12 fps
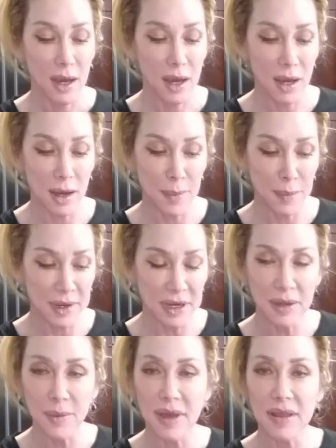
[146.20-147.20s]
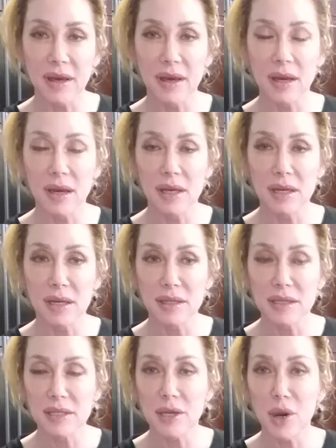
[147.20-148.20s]
But anyway, the
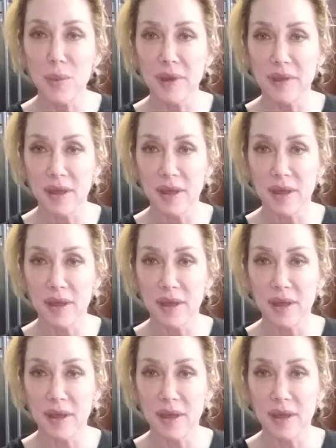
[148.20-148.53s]
SCOBY